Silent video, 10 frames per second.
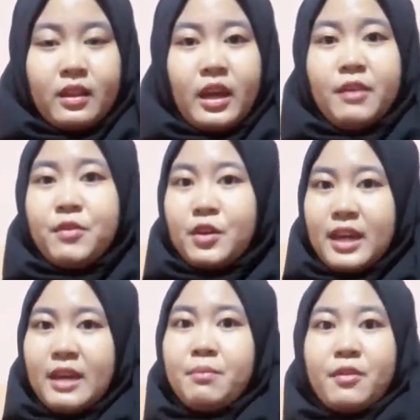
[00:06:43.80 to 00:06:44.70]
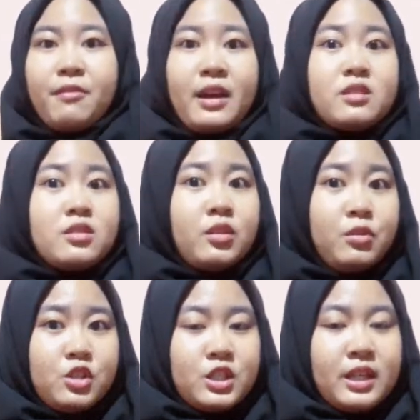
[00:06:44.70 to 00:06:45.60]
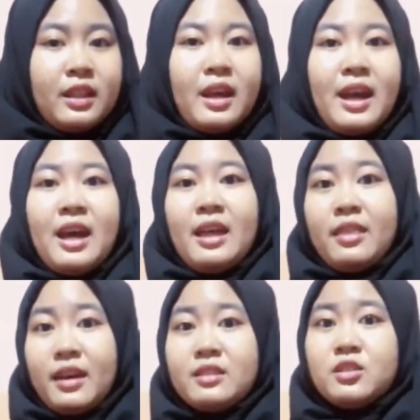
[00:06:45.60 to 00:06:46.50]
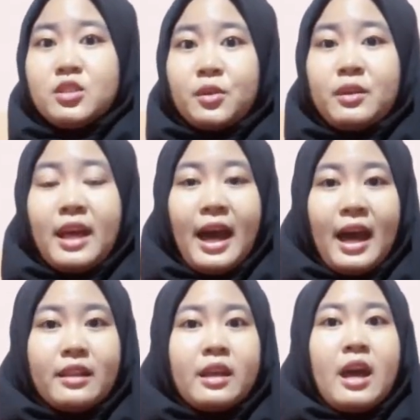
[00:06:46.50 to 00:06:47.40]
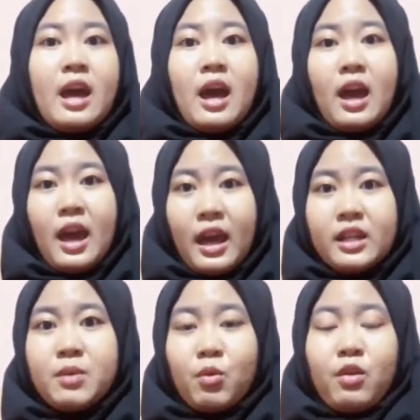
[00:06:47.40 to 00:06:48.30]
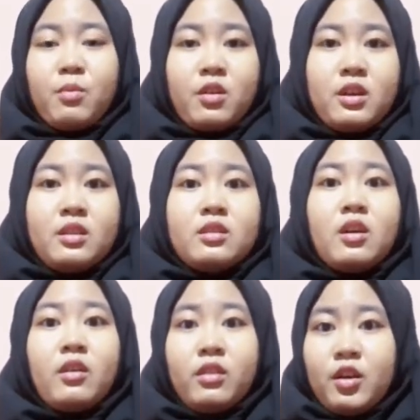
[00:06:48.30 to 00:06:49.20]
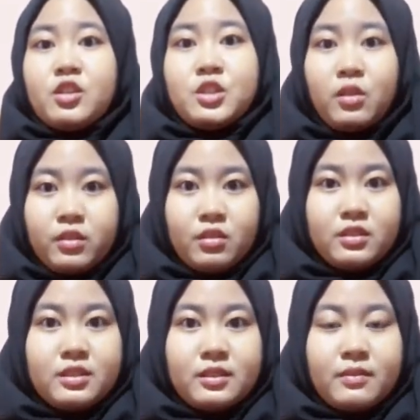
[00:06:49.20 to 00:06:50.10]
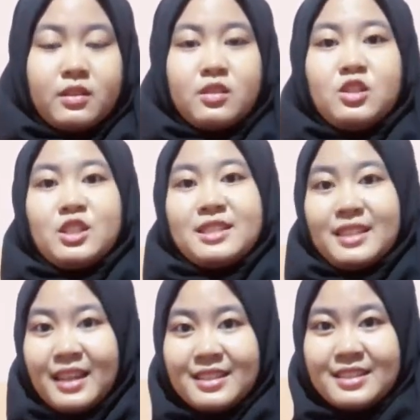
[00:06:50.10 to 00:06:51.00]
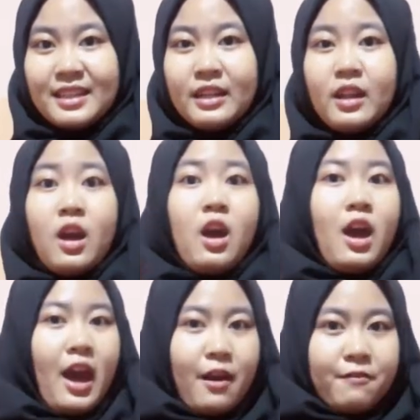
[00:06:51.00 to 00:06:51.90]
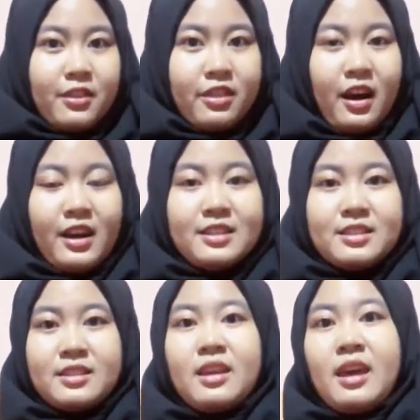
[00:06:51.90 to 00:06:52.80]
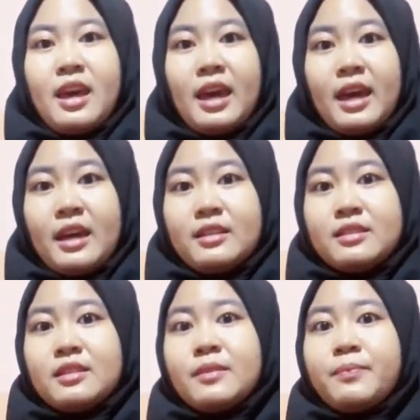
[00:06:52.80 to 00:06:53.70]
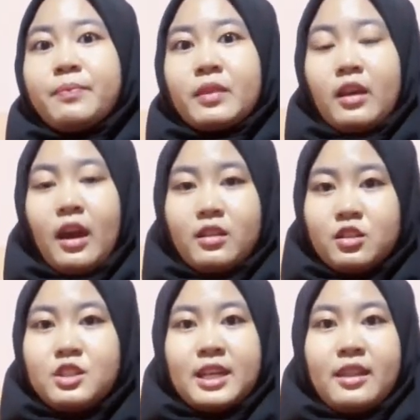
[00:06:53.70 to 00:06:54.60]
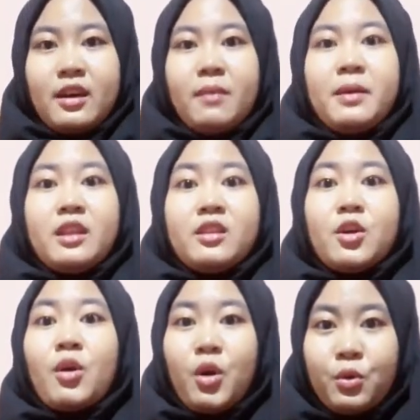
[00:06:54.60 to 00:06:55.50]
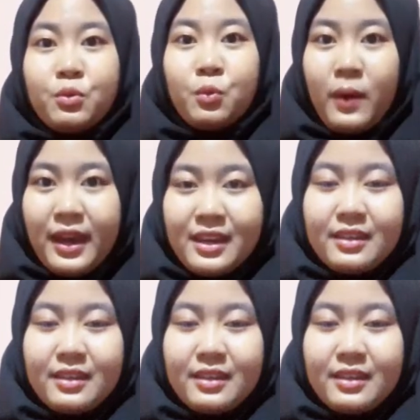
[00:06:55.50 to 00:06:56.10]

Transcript: If you can't provide a solution, then don't add any more burden on their shoulders. Just listen, empathize, and entertain them in your own way.